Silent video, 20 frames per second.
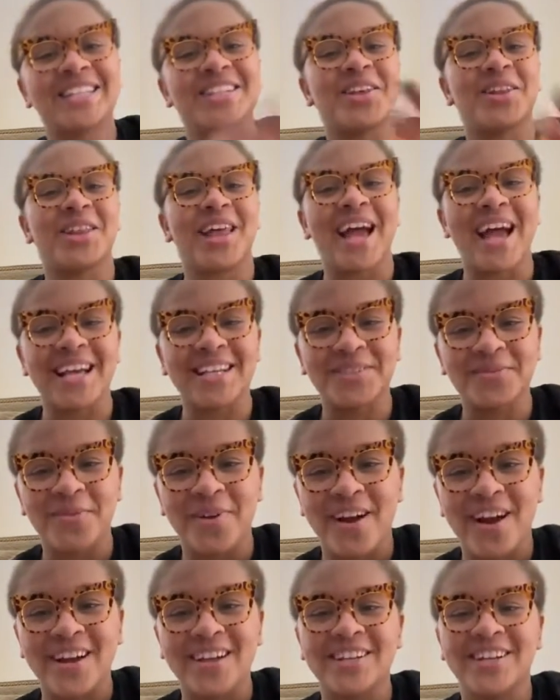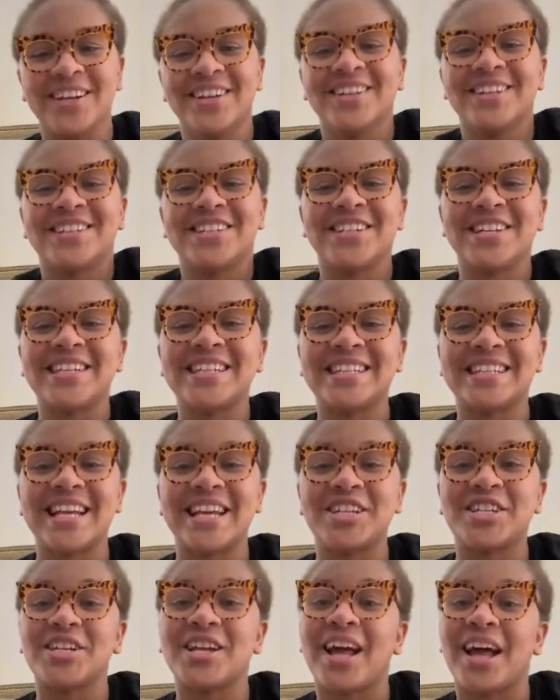So that's where she
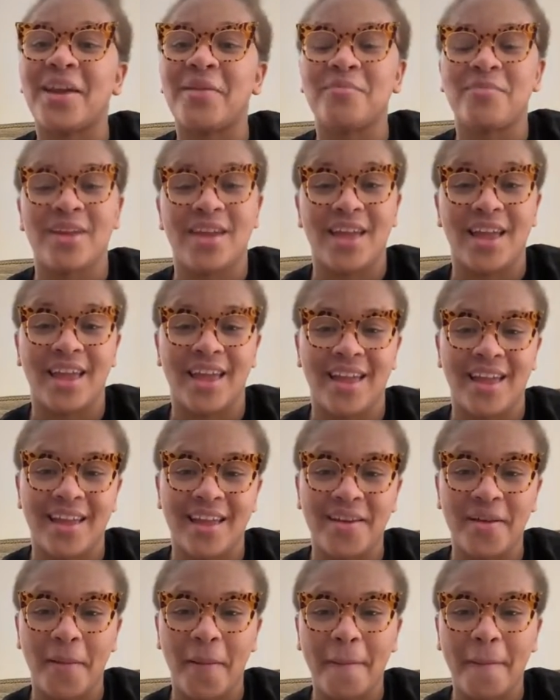said she got a big head.